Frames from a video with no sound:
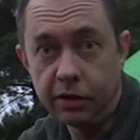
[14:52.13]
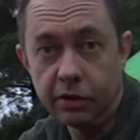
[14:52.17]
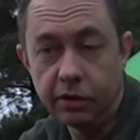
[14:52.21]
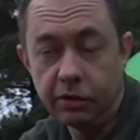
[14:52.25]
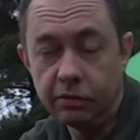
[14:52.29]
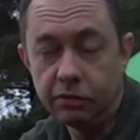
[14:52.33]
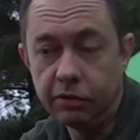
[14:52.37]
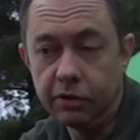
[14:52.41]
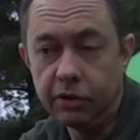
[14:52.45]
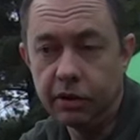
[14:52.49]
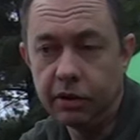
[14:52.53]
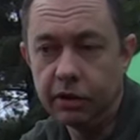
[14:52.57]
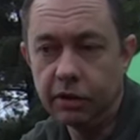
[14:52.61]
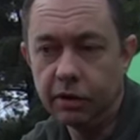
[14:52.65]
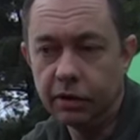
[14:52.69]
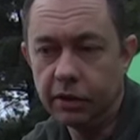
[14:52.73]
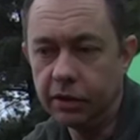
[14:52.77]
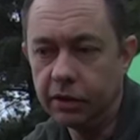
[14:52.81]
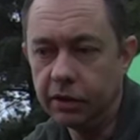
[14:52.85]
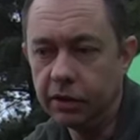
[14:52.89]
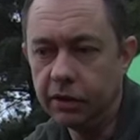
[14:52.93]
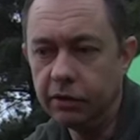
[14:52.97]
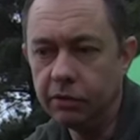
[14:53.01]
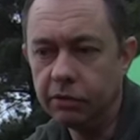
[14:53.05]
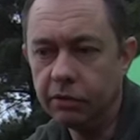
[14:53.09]
I really like
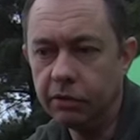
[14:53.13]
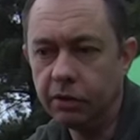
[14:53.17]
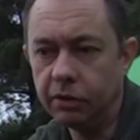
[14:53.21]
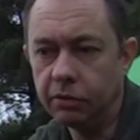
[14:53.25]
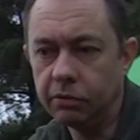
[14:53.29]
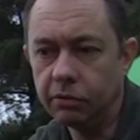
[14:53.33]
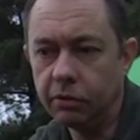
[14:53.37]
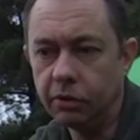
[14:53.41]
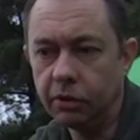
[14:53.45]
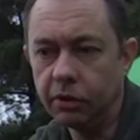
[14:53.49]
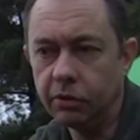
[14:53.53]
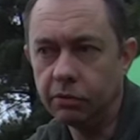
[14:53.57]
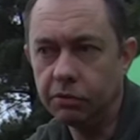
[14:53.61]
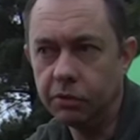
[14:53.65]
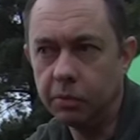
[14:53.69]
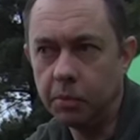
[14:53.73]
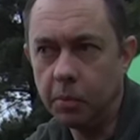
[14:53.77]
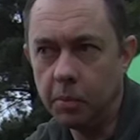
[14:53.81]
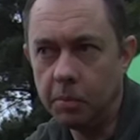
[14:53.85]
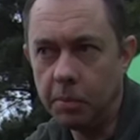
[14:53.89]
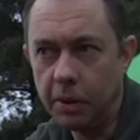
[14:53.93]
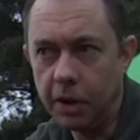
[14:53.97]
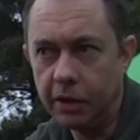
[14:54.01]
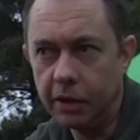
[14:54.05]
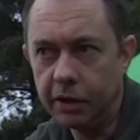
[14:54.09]
these. I got it from
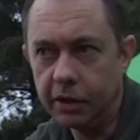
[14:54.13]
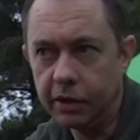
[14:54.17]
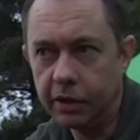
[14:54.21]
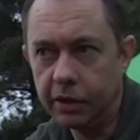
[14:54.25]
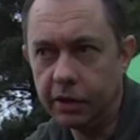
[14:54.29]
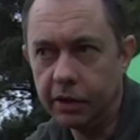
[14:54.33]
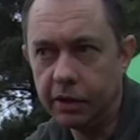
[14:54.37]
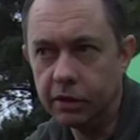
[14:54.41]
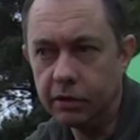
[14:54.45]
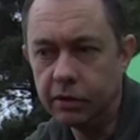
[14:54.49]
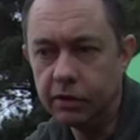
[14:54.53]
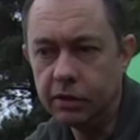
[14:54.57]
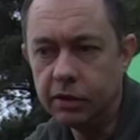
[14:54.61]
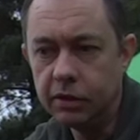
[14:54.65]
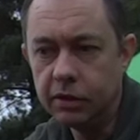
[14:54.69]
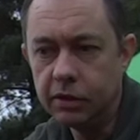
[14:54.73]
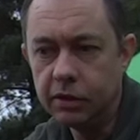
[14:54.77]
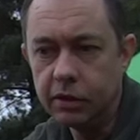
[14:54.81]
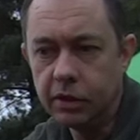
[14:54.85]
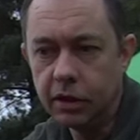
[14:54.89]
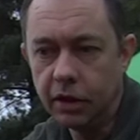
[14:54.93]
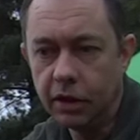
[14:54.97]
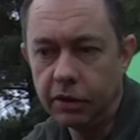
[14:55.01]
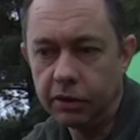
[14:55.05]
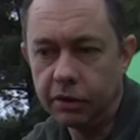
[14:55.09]
America.
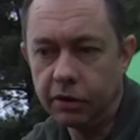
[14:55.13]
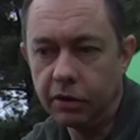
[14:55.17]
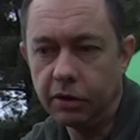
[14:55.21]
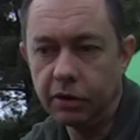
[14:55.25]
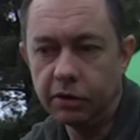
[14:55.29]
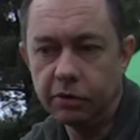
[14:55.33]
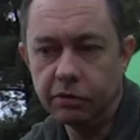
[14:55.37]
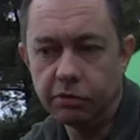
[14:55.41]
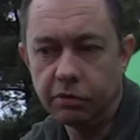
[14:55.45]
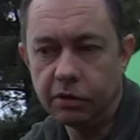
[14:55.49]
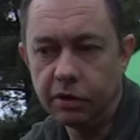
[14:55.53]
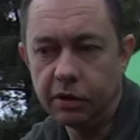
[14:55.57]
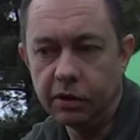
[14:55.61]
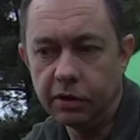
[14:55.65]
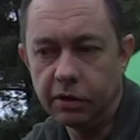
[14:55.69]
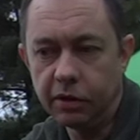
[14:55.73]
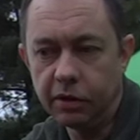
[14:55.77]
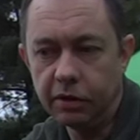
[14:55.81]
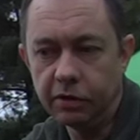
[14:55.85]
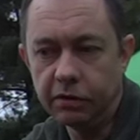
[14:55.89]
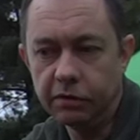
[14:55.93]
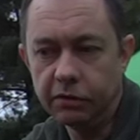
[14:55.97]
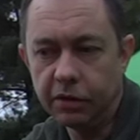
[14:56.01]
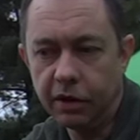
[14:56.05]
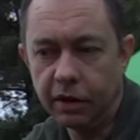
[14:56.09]
Uh, the guy's really
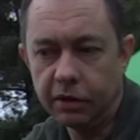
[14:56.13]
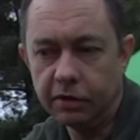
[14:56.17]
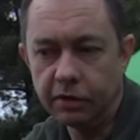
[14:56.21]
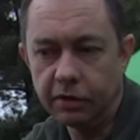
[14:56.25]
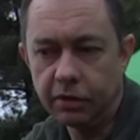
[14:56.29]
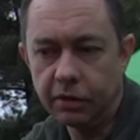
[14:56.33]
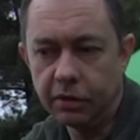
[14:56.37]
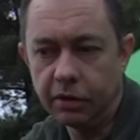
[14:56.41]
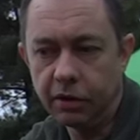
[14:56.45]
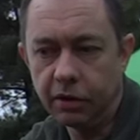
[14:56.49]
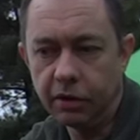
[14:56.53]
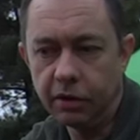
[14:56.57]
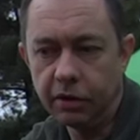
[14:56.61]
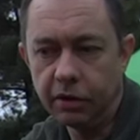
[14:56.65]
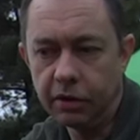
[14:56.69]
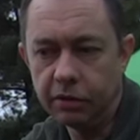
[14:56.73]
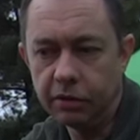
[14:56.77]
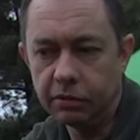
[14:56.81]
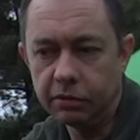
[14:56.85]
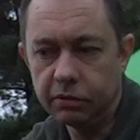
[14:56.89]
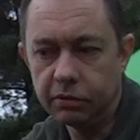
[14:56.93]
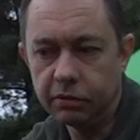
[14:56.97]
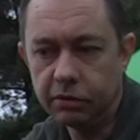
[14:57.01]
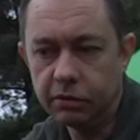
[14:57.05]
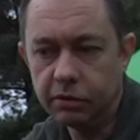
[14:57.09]
nice. Chat to the guy and
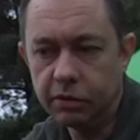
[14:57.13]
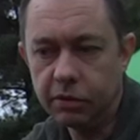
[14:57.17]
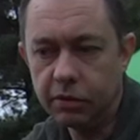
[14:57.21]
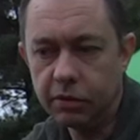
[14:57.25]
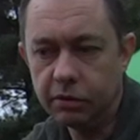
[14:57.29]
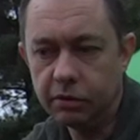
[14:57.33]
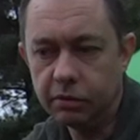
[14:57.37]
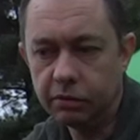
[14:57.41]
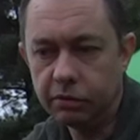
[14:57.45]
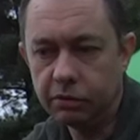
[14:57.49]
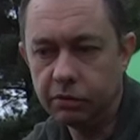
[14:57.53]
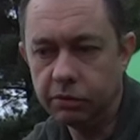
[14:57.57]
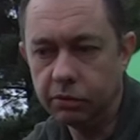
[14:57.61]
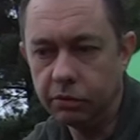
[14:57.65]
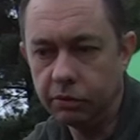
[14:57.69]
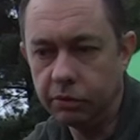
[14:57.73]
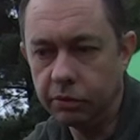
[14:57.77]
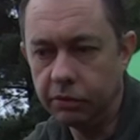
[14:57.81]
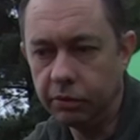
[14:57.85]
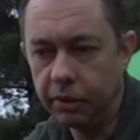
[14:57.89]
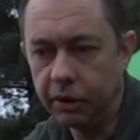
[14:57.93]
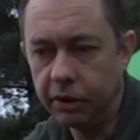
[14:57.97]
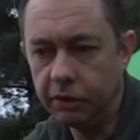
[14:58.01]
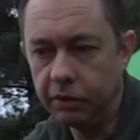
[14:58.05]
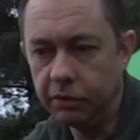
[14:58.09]
he'll, he'll sort
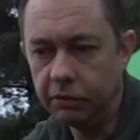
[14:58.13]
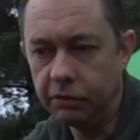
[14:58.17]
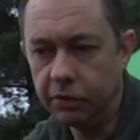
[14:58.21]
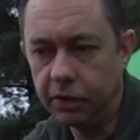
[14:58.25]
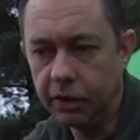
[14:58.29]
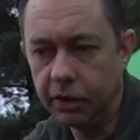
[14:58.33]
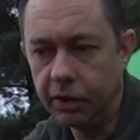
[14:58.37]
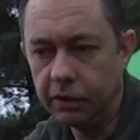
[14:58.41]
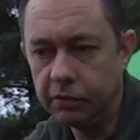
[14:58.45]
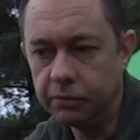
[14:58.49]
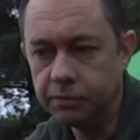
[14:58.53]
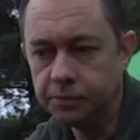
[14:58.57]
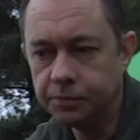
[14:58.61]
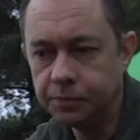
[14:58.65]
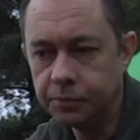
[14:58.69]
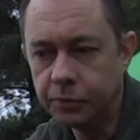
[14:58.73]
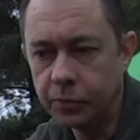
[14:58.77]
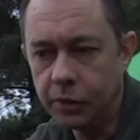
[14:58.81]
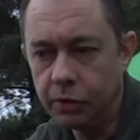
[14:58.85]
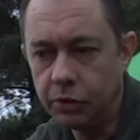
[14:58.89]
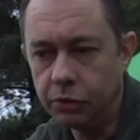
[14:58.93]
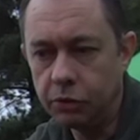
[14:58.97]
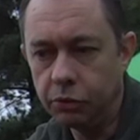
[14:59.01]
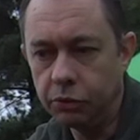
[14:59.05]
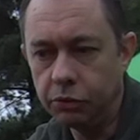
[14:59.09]
you out over there.
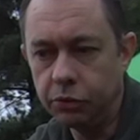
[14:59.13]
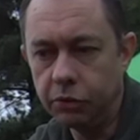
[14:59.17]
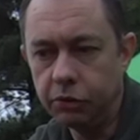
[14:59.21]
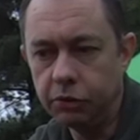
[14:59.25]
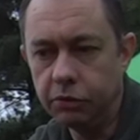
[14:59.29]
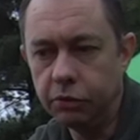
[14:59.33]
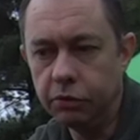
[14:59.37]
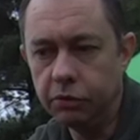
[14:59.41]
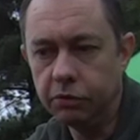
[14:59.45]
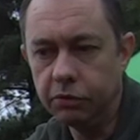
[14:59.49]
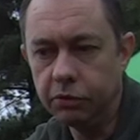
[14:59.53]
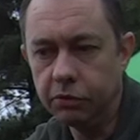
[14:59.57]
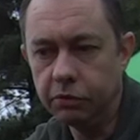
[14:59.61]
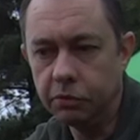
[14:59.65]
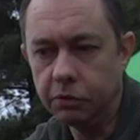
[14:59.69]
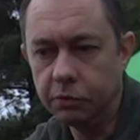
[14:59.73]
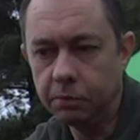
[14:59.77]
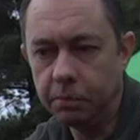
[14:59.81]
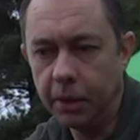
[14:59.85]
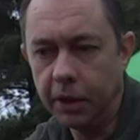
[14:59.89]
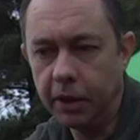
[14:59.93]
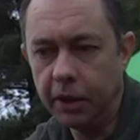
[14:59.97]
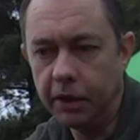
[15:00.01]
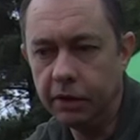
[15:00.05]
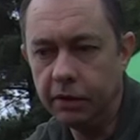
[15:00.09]
Called The Deuce of
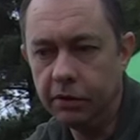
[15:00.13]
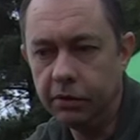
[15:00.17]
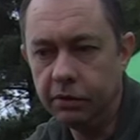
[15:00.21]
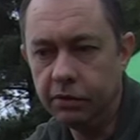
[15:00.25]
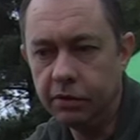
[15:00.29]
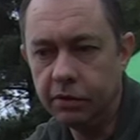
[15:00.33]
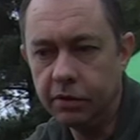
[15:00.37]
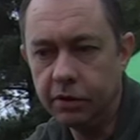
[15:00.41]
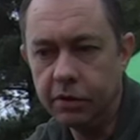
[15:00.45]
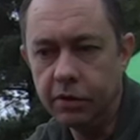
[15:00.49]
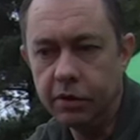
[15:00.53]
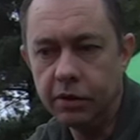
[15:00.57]
Spades.